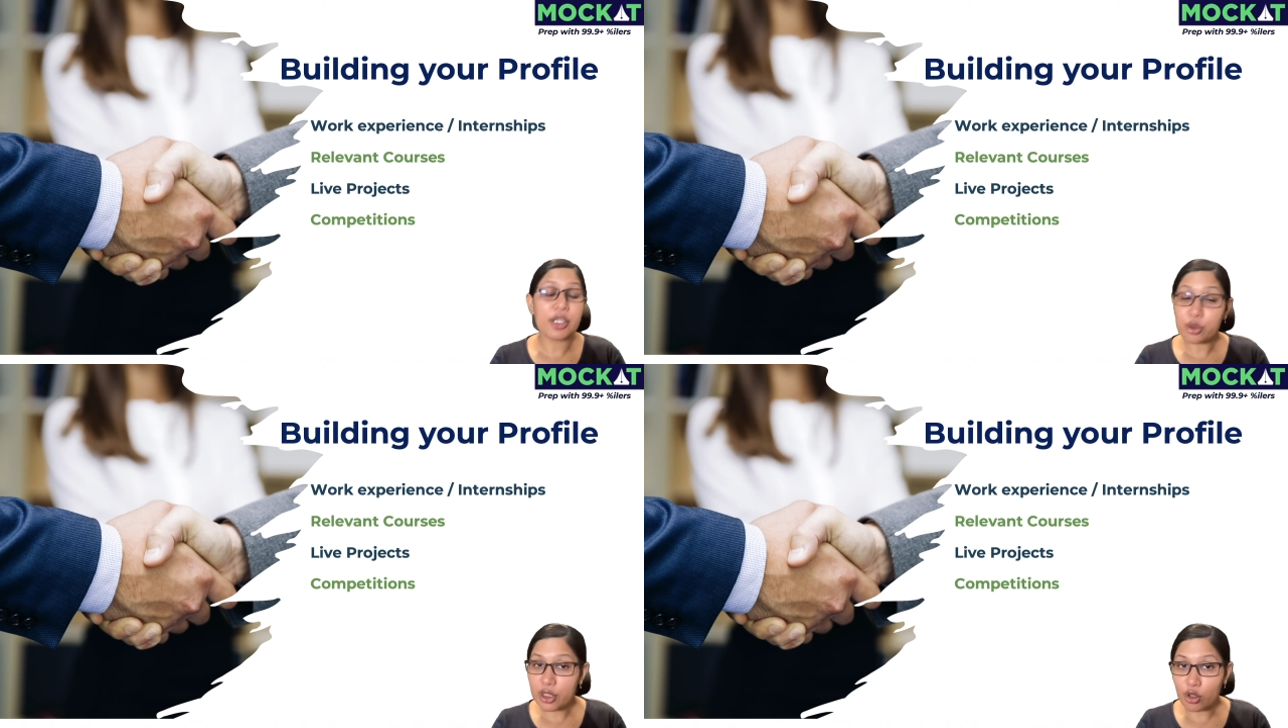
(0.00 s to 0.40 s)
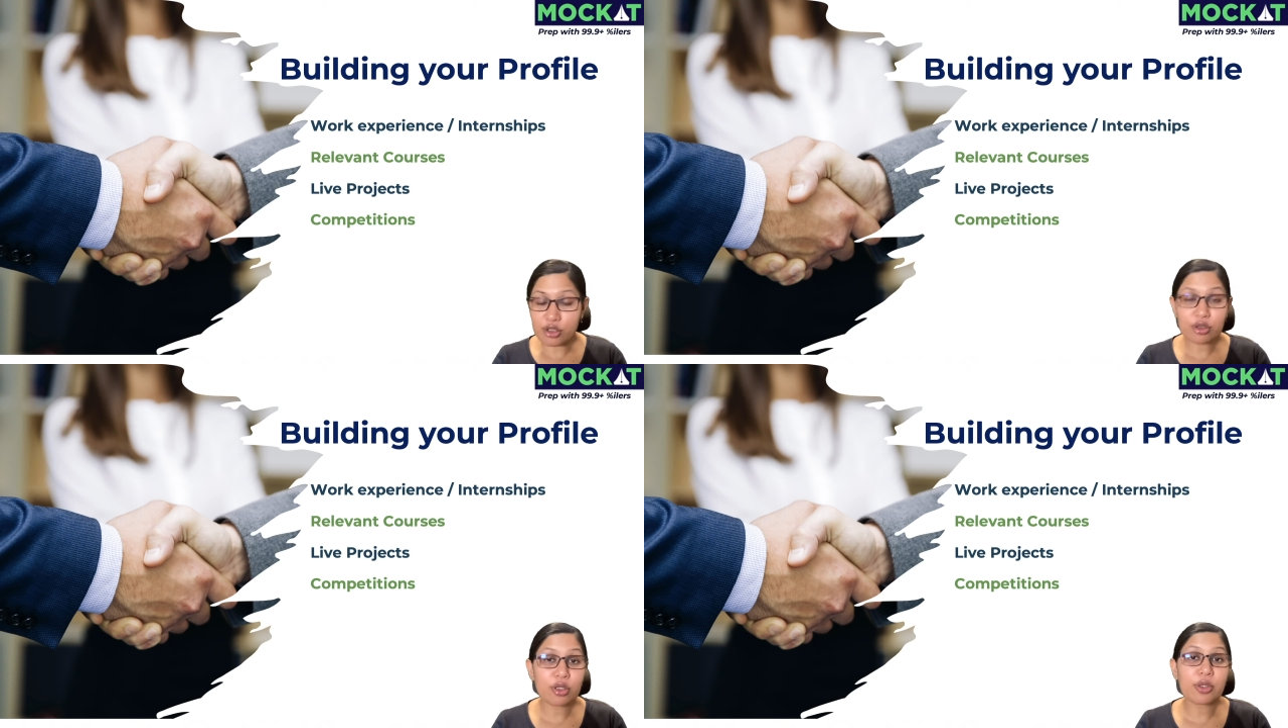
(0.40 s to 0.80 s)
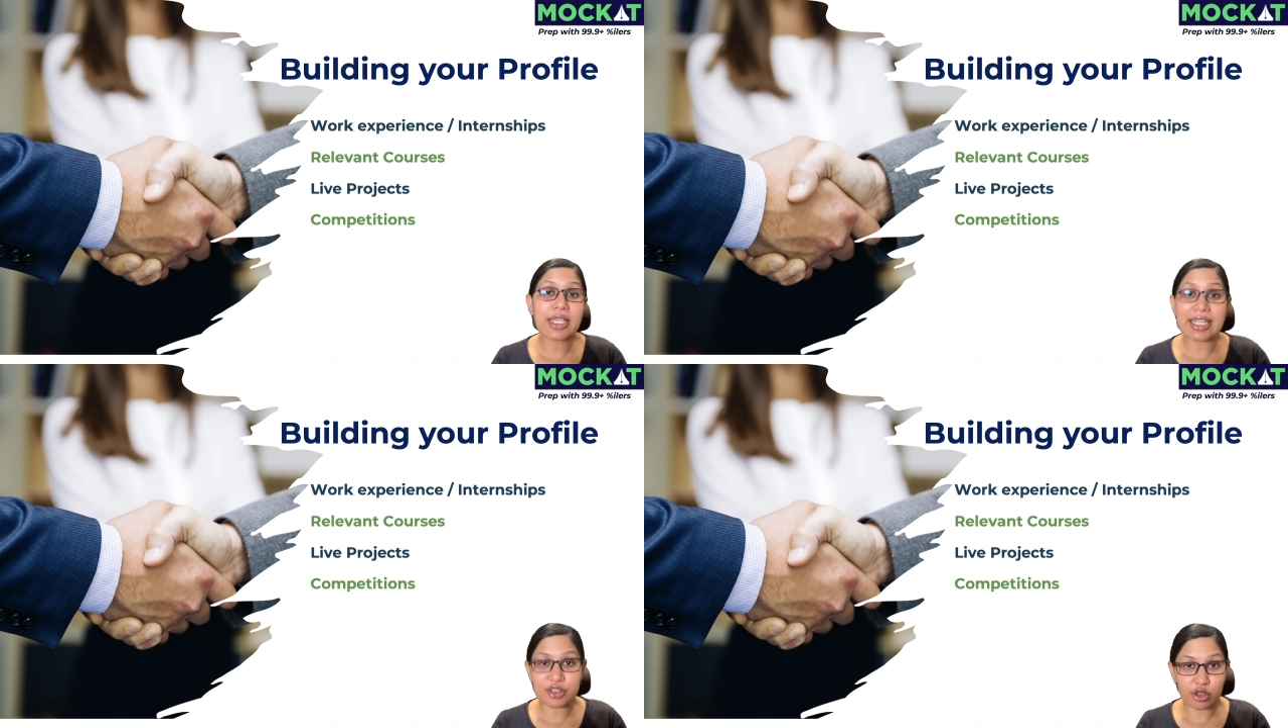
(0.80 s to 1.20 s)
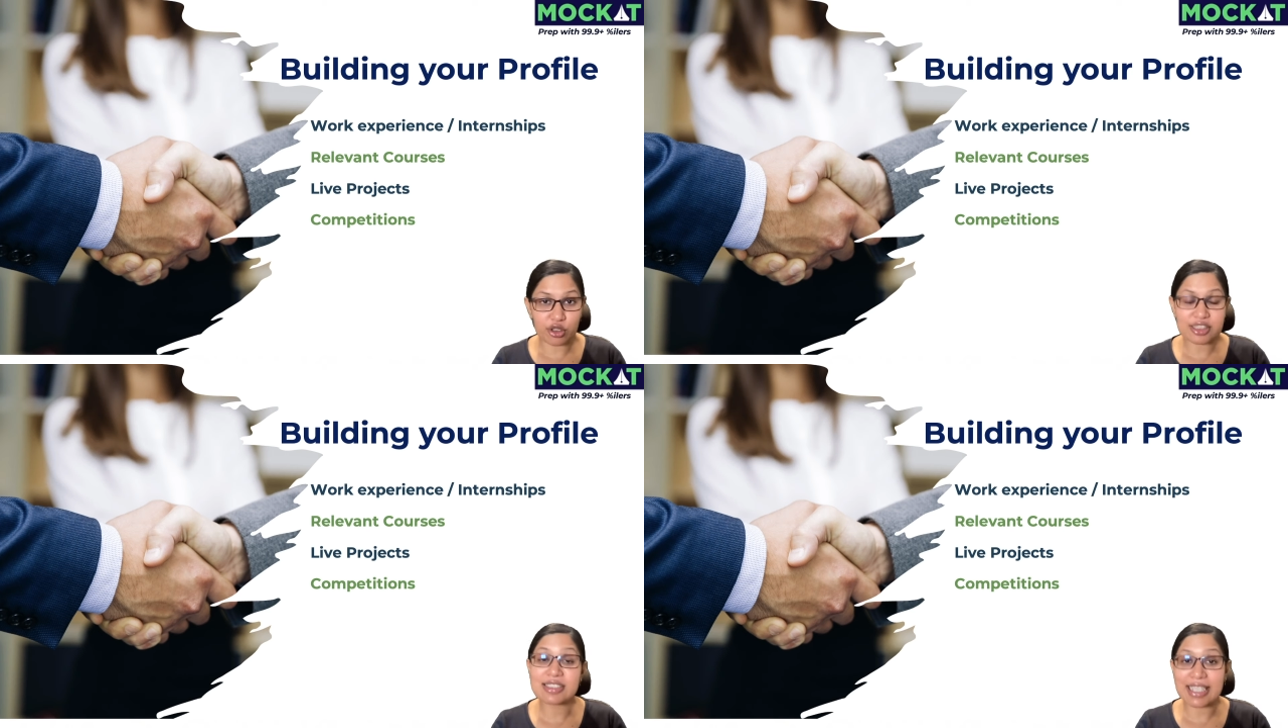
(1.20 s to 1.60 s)
You can also look at
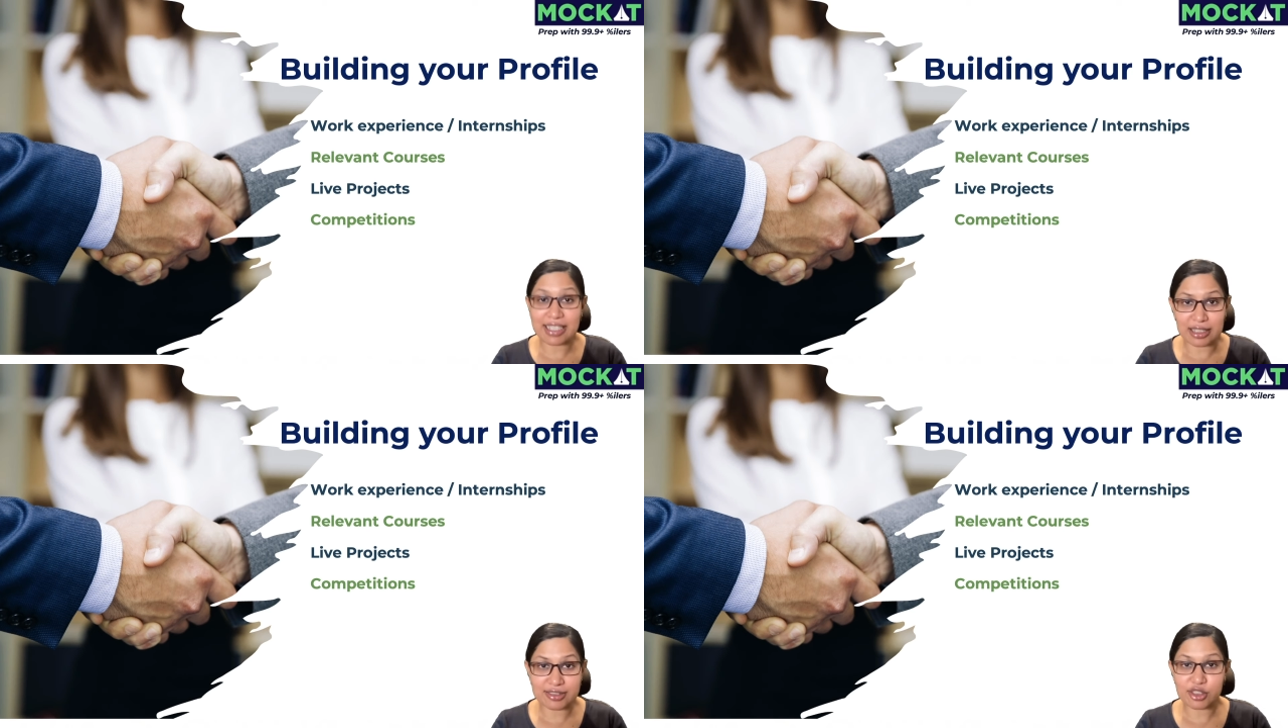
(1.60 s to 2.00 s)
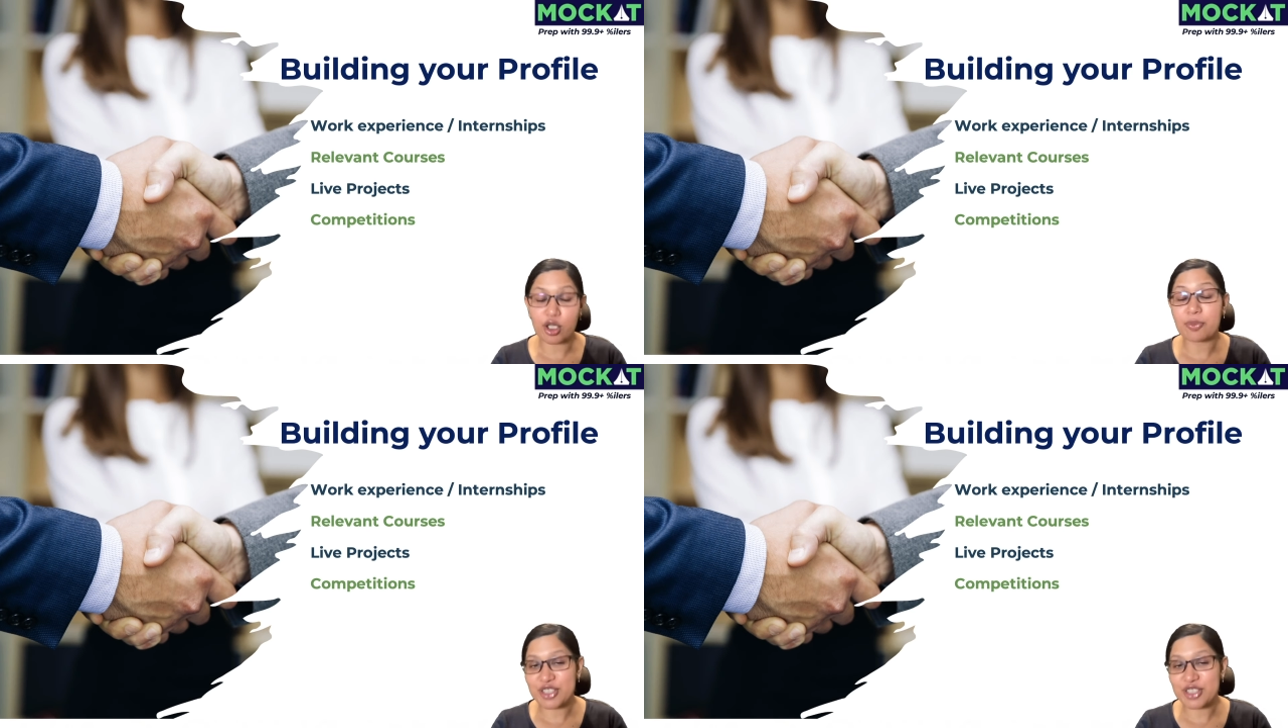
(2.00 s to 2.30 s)
sources like Unstop,